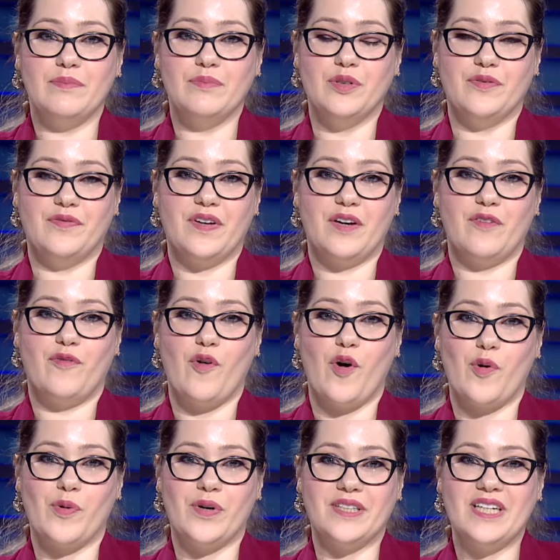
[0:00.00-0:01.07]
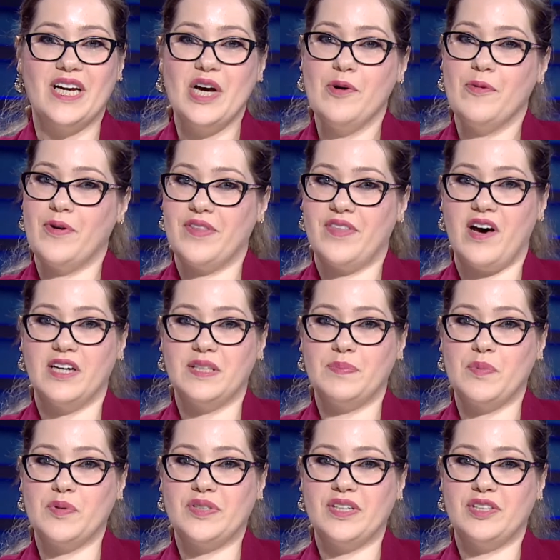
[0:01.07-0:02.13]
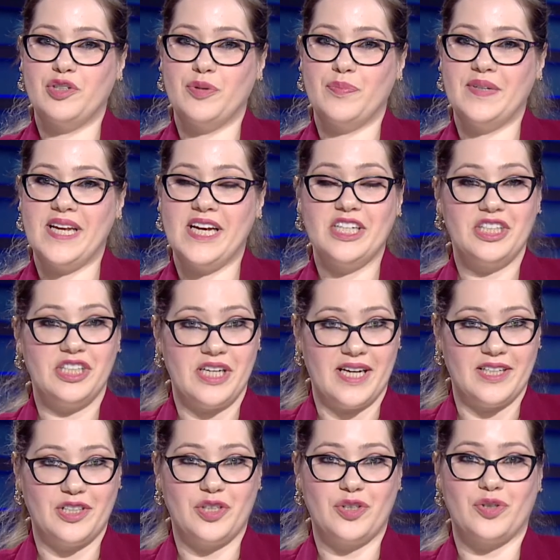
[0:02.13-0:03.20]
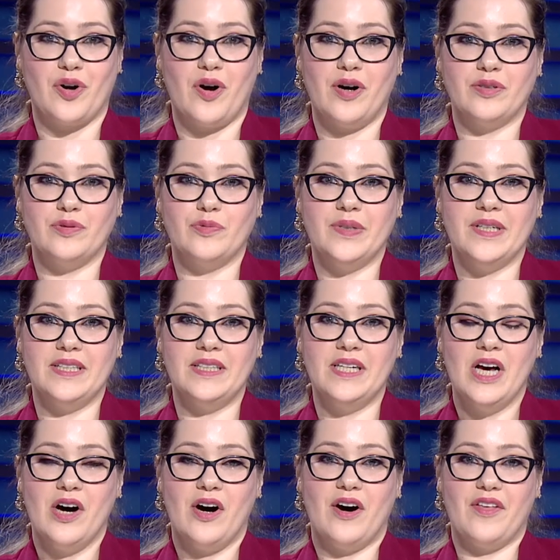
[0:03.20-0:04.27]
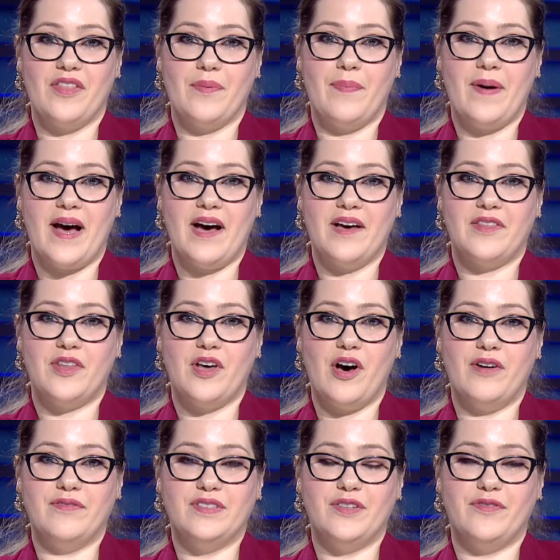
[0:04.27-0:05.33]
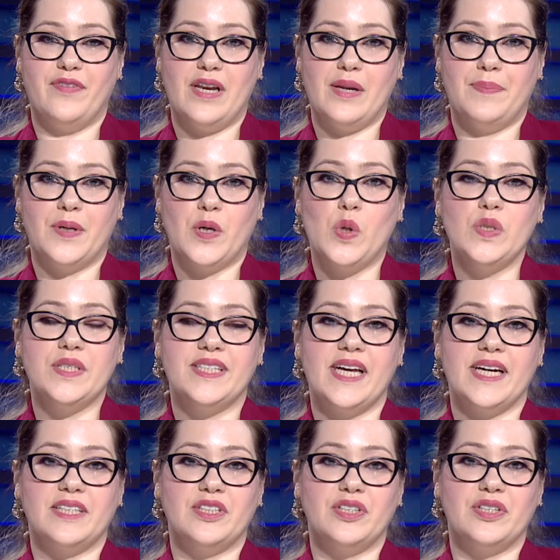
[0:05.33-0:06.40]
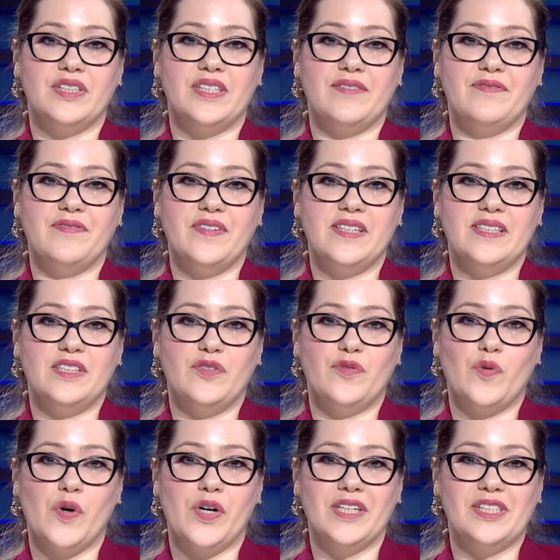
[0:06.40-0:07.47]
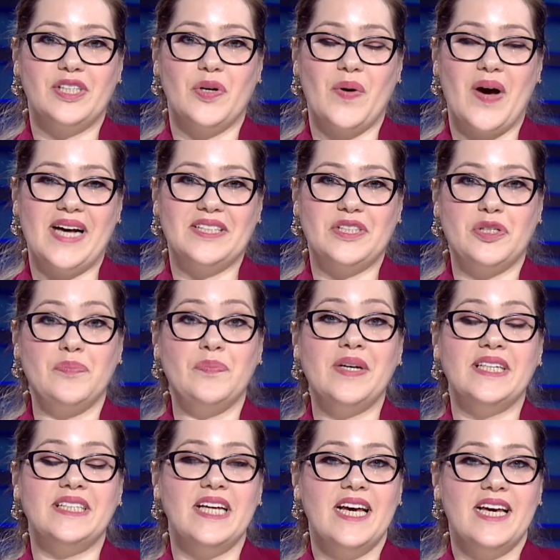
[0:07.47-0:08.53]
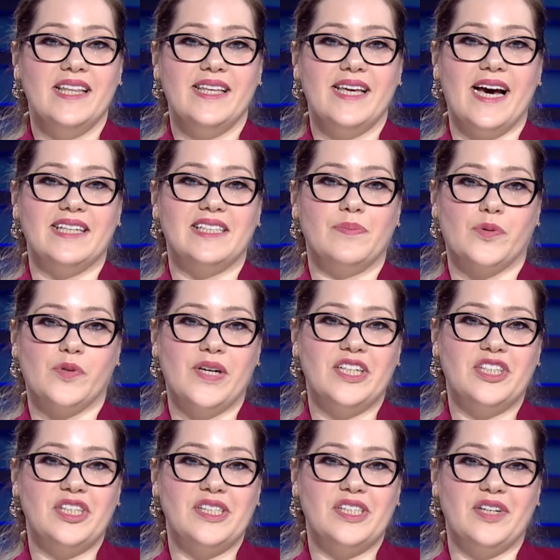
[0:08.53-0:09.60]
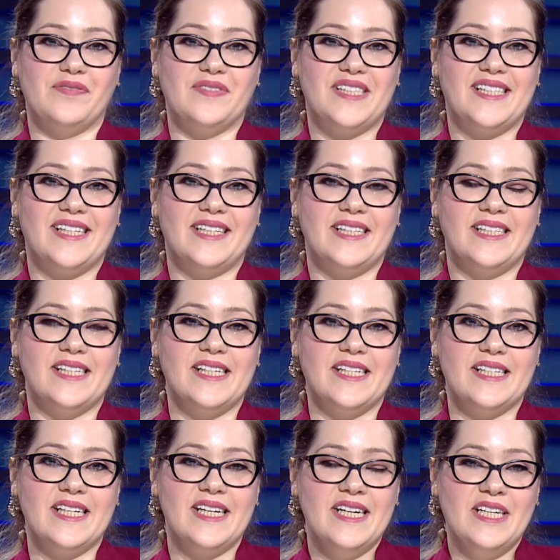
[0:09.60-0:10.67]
moving forward with utmost determination and strong will on the path of developing all sectors and fields of work so as to meet the aspirations of its citizens.